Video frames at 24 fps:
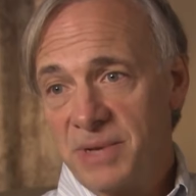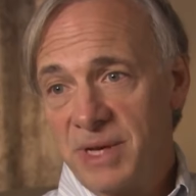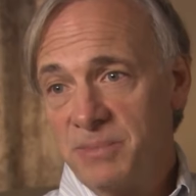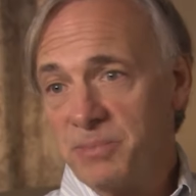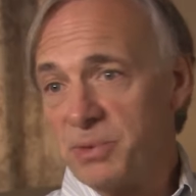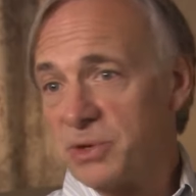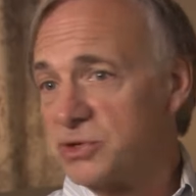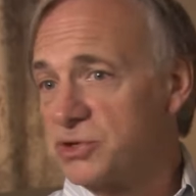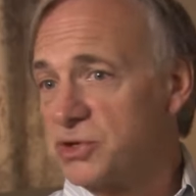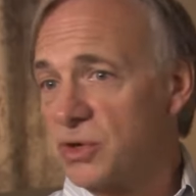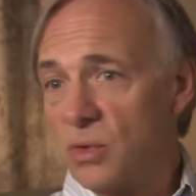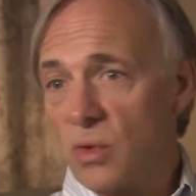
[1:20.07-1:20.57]

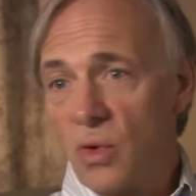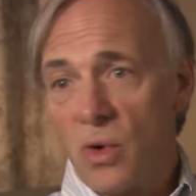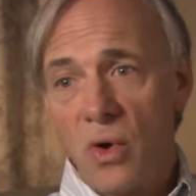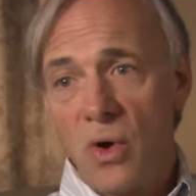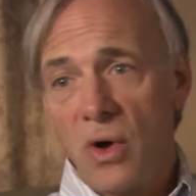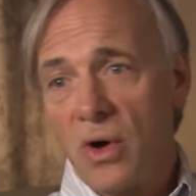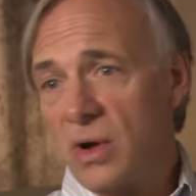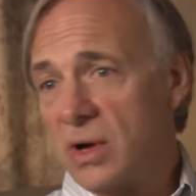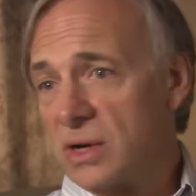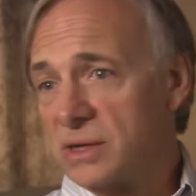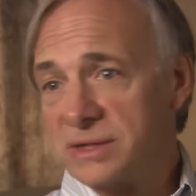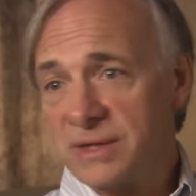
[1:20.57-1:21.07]
People do
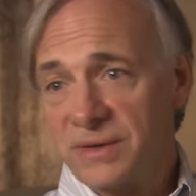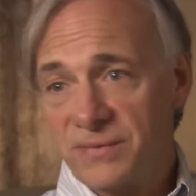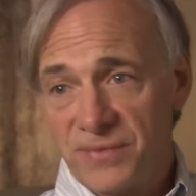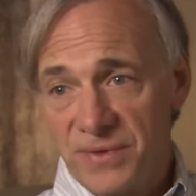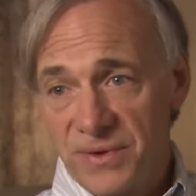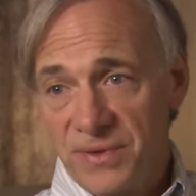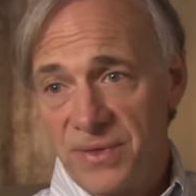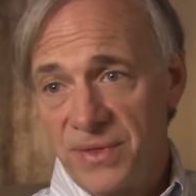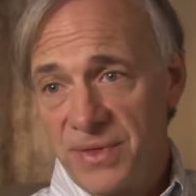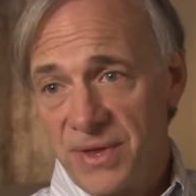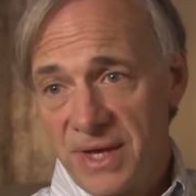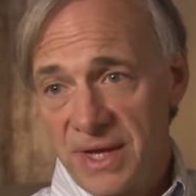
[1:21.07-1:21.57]
all
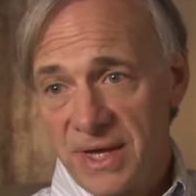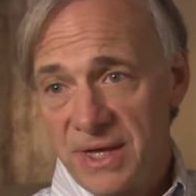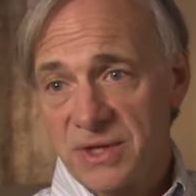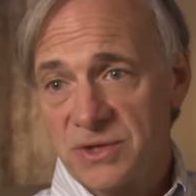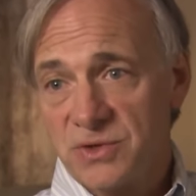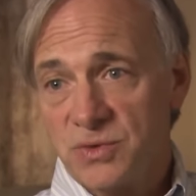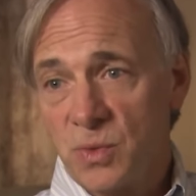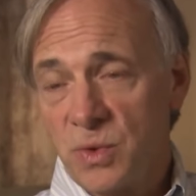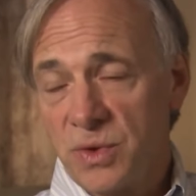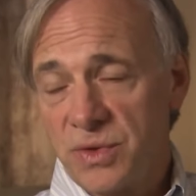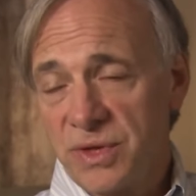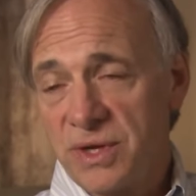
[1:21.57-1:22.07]
different
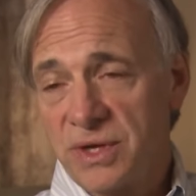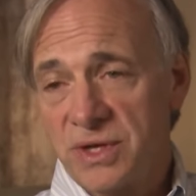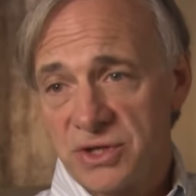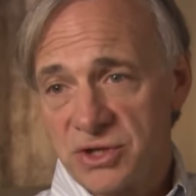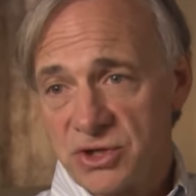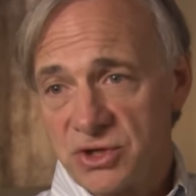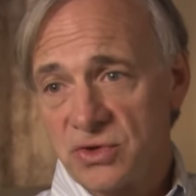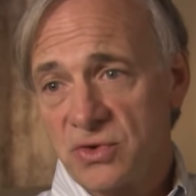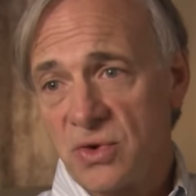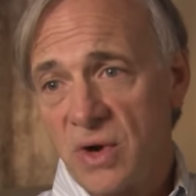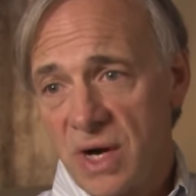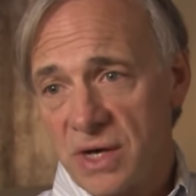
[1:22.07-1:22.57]
things within
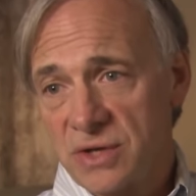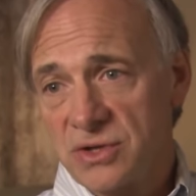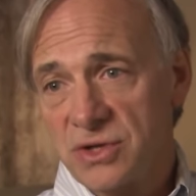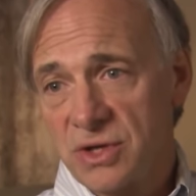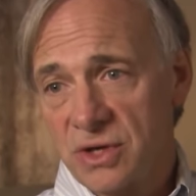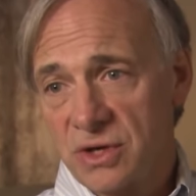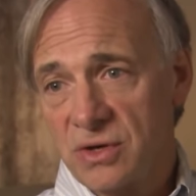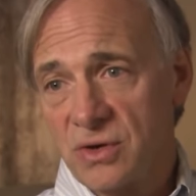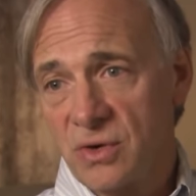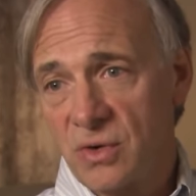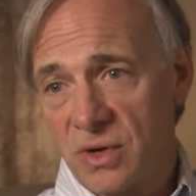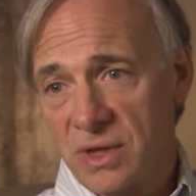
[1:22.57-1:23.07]
a
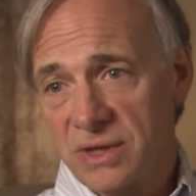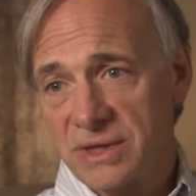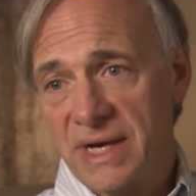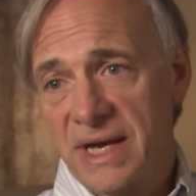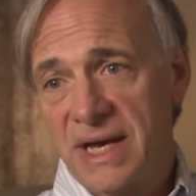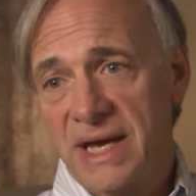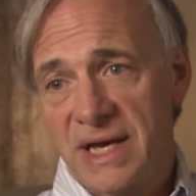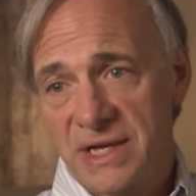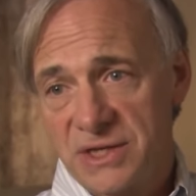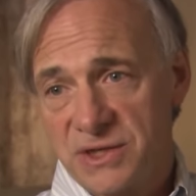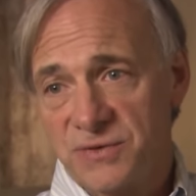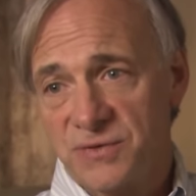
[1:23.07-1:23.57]
structure called
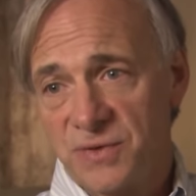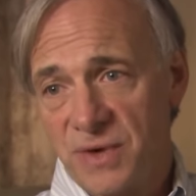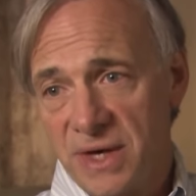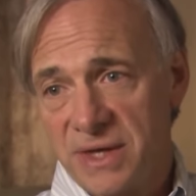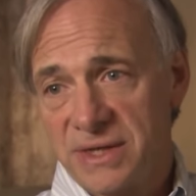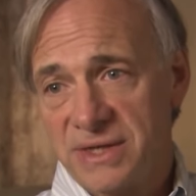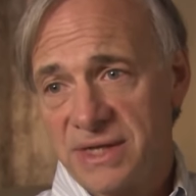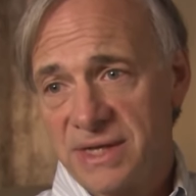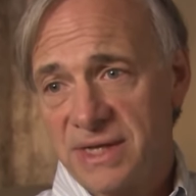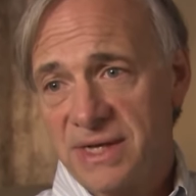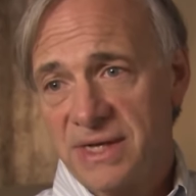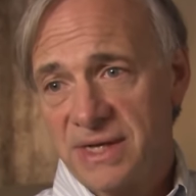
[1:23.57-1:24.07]
a hedge
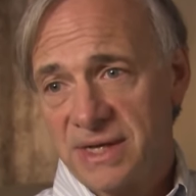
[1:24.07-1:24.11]
fund.